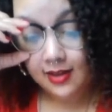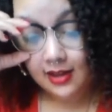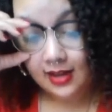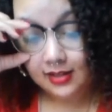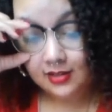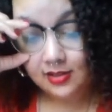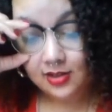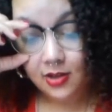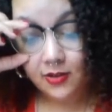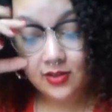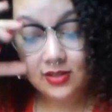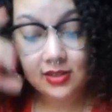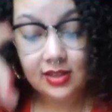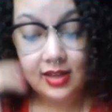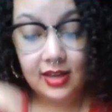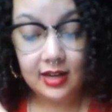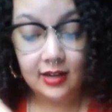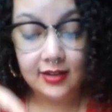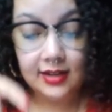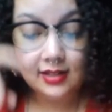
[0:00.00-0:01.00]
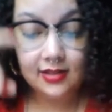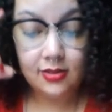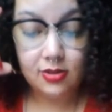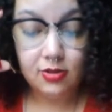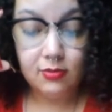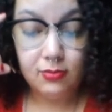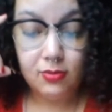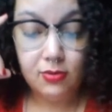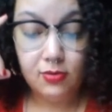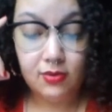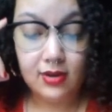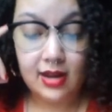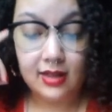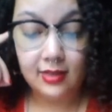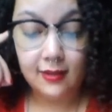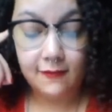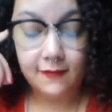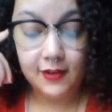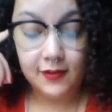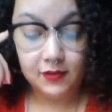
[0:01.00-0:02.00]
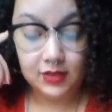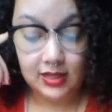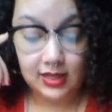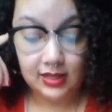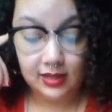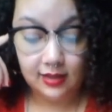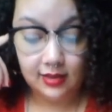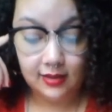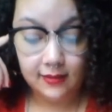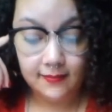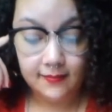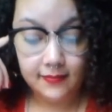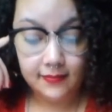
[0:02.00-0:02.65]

And so is the Aries new moon on the 15th.